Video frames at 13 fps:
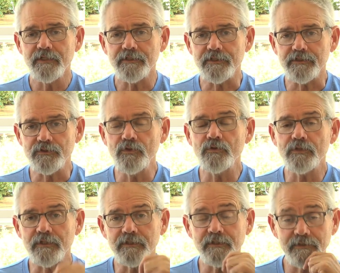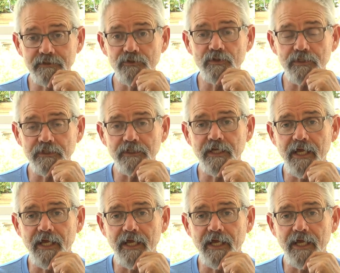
that you can